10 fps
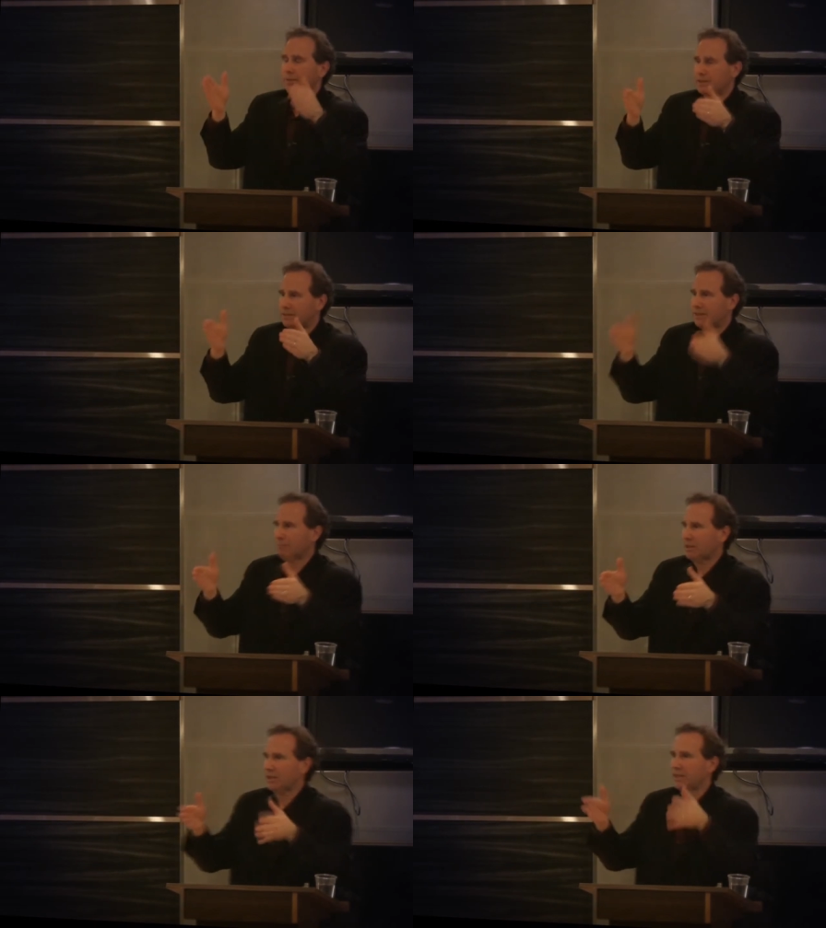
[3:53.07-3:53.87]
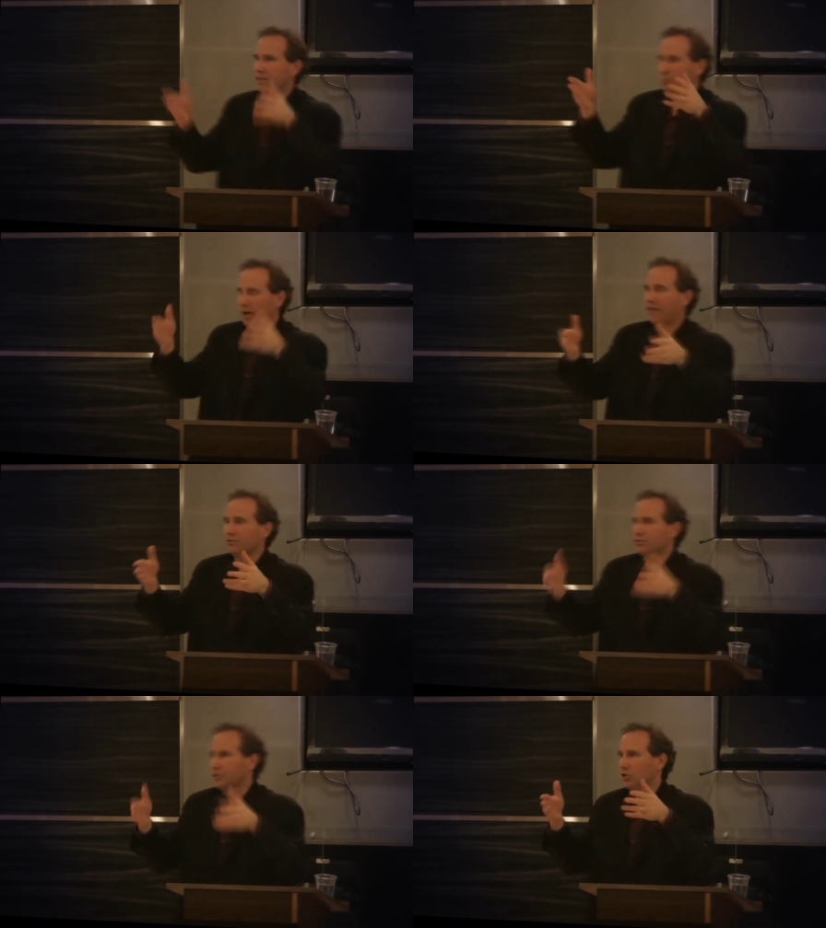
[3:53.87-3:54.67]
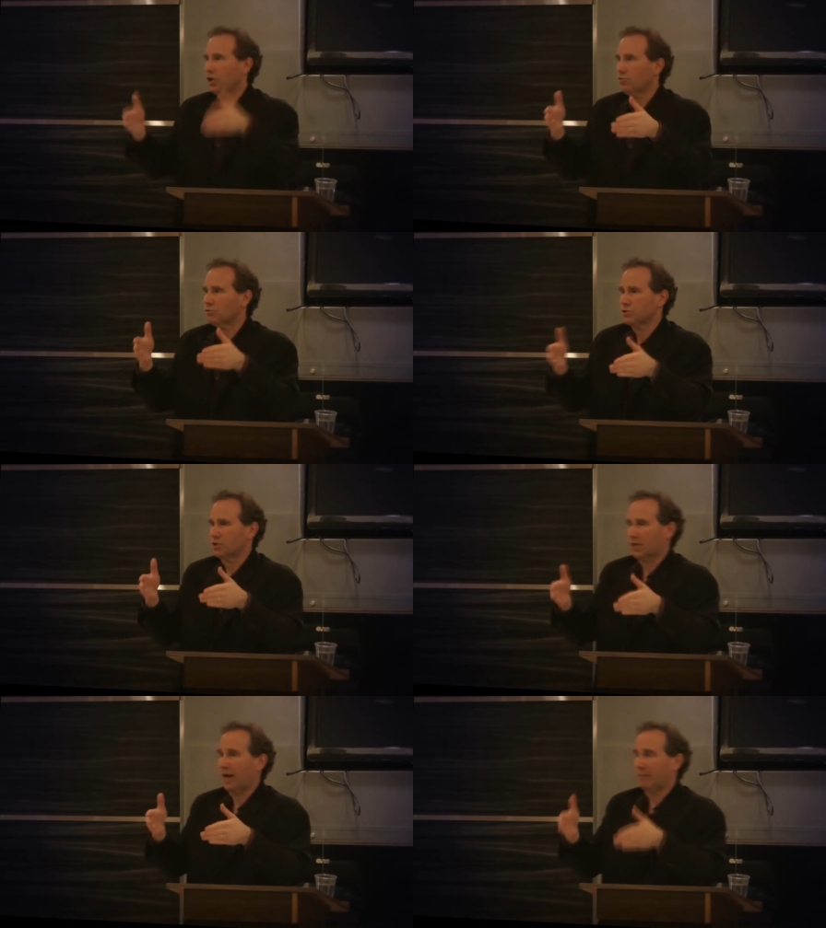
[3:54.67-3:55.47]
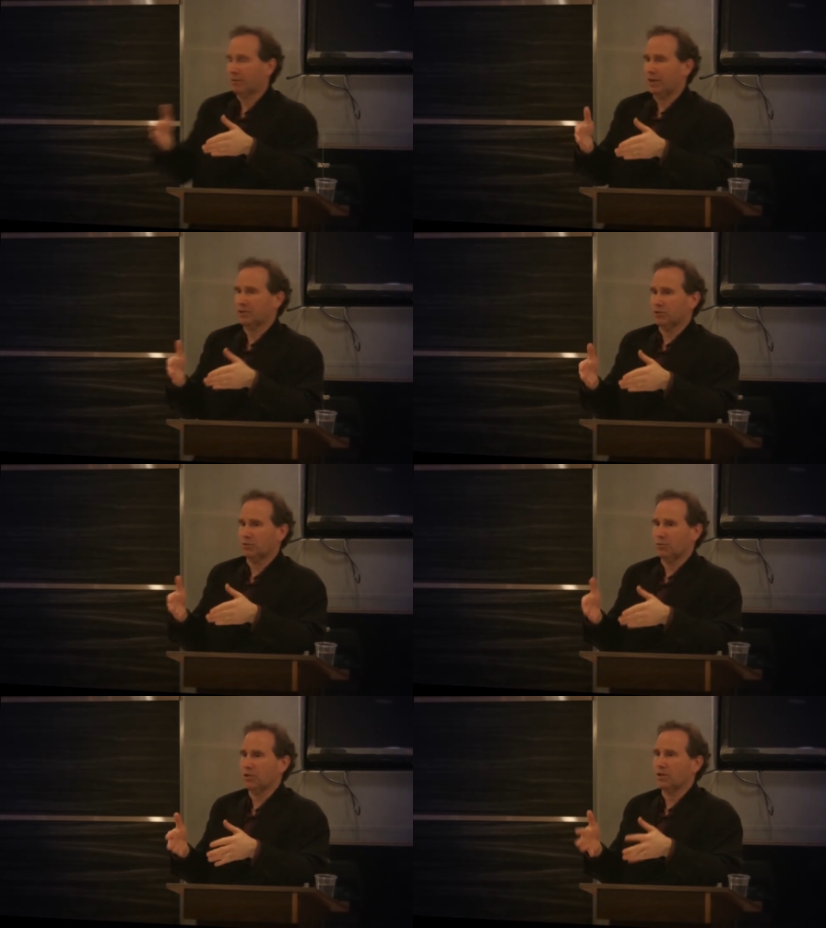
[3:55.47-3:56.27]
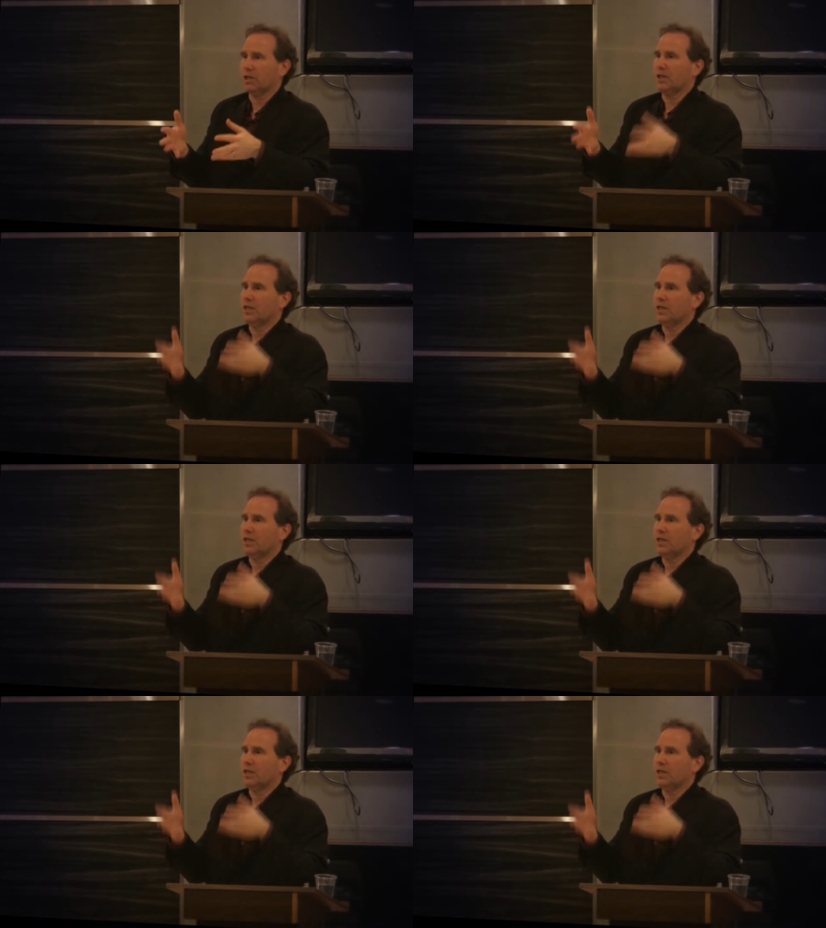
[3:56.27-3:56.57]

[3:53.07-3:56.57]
But typically, the writer still owns the copyright to the work,